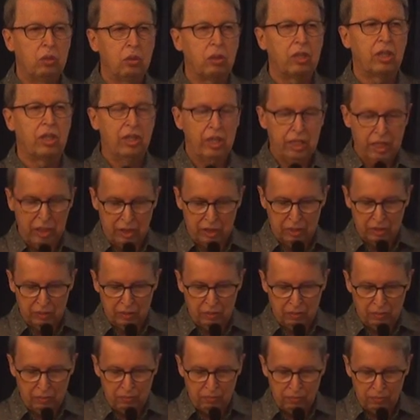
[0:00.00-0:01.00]
to clean,
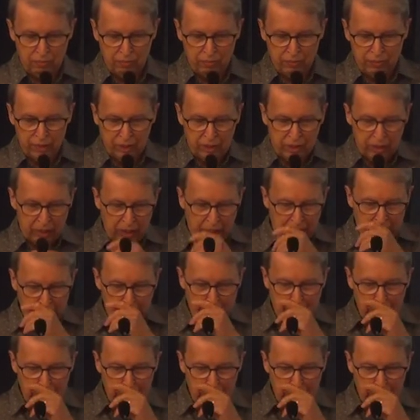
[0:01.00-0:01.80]
and